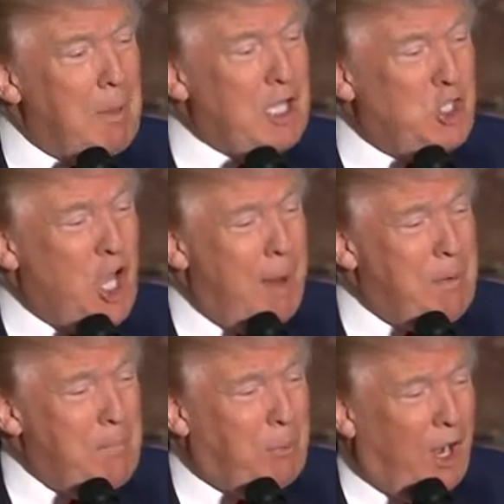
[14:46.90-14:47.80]
My
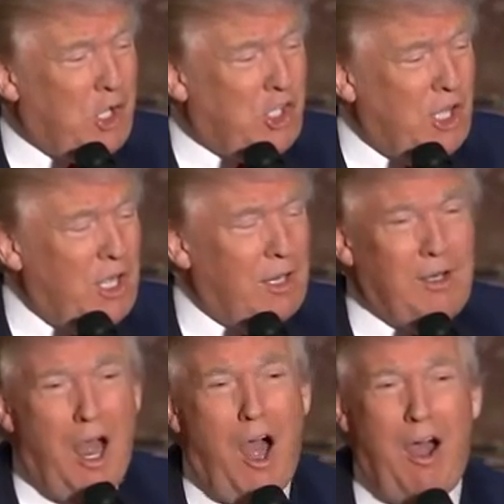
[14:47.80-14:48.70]
Jeb impression?
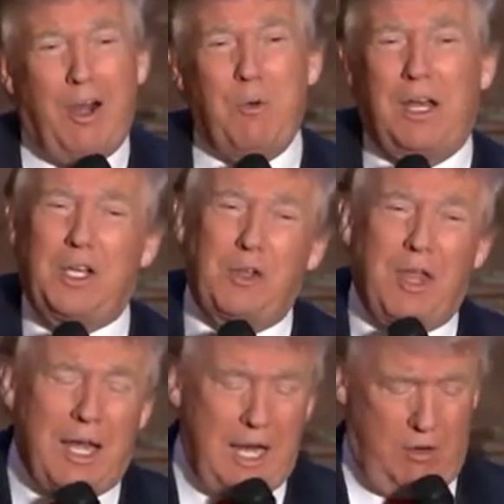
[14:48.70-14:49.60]
No, I don't want to do
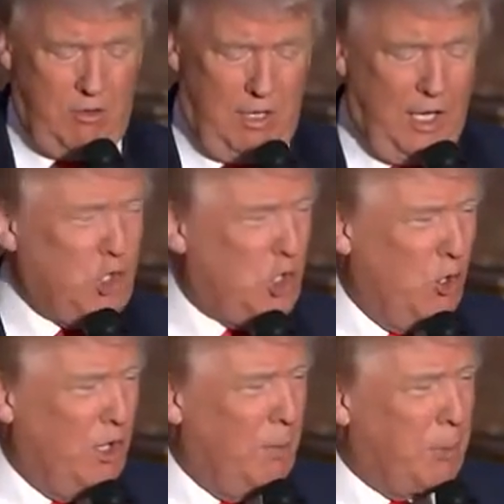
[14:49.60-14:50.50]
that. I don't like
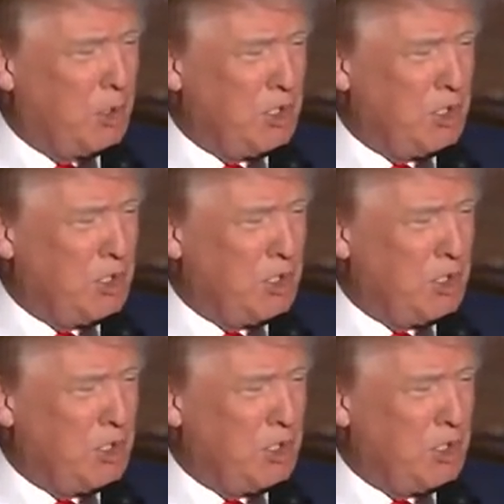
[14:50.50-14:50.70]
showing a